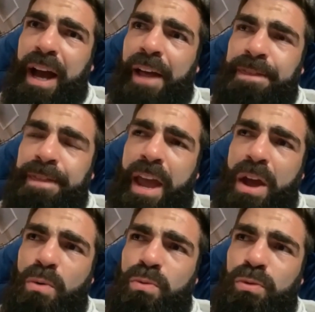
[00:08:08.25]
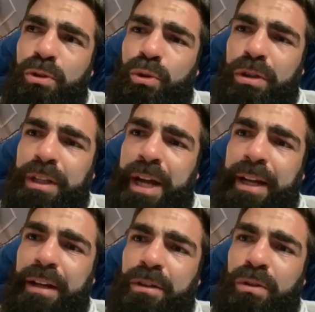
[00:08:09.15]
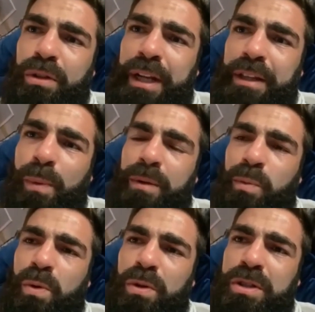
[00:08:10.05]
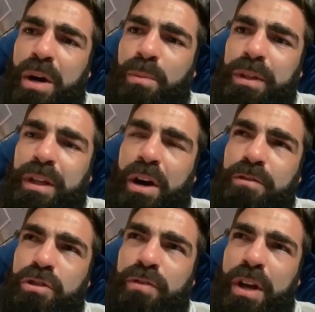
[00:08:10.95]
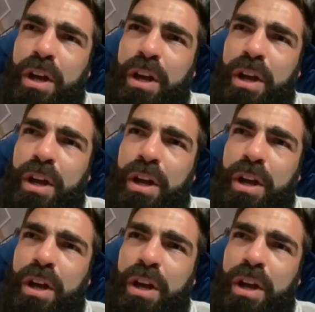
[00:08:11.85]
and now looking at the way the world is going with the COVID stuff,